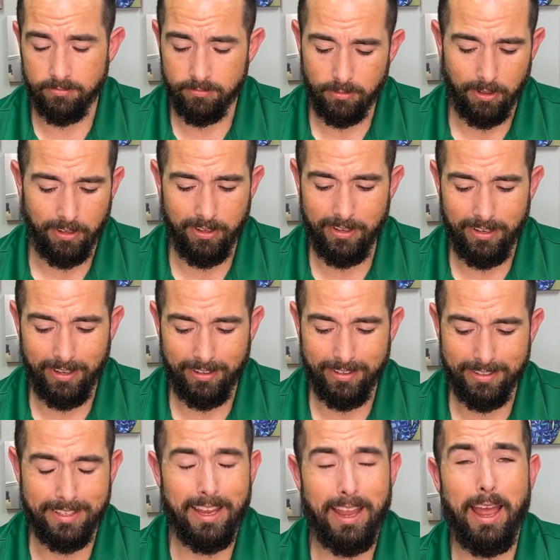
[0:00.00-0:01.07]
Well, I could
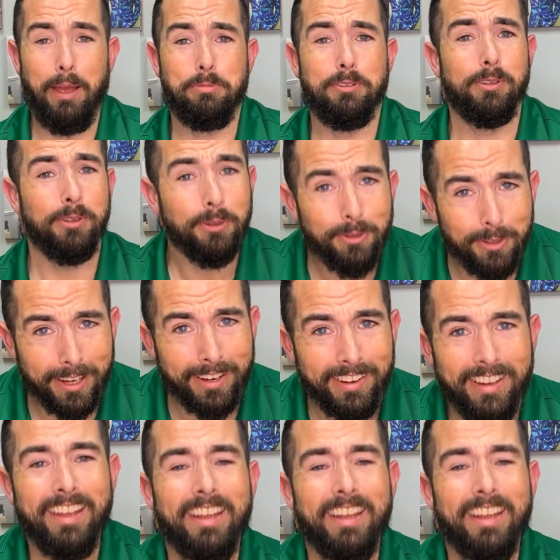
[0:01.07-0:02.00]
say absolutely.